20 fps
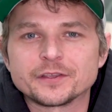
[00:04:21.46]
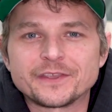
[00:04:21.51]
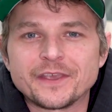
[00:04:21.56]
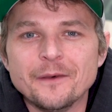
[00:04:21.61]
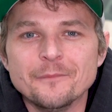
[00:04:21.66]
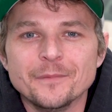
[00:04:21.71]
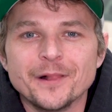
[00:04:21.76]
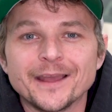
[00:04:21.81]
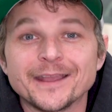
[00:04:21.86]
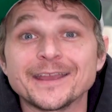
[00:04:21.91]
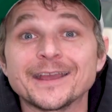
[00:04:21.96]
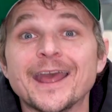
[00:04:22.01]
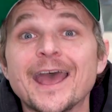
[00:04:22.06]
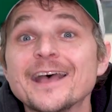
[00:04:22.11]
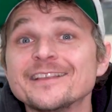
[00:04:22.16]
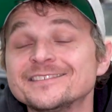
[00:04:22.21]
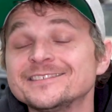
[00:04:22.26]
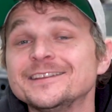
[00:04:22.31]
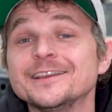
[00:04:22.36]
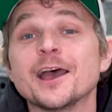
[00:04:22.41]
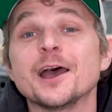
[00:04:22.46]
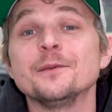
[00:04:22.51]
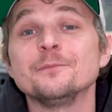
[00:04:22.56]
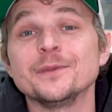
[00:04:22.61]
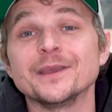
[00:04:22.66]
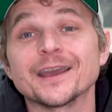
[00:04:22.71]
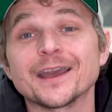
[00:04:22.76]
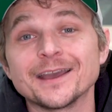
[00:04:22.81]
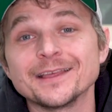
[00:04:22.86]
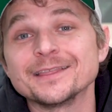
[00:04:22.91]
something like an STI
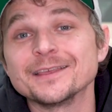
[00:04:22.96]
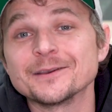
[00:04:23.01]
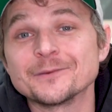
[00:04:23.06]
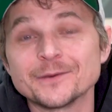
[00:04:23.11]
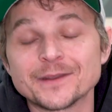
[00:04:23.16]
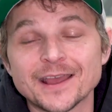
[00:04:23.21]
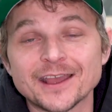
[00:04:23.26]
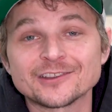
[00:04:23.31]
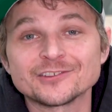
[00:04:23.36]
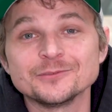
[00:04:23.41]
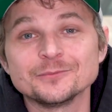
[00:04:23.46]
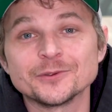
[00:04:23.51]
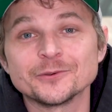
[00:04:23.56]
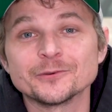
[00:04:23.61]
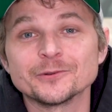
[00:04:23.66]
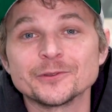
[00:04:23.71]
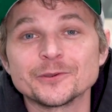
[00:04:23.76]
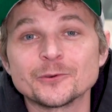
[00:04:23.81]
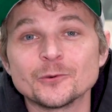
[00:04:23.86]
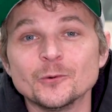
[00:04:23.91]
pink I think would actually be really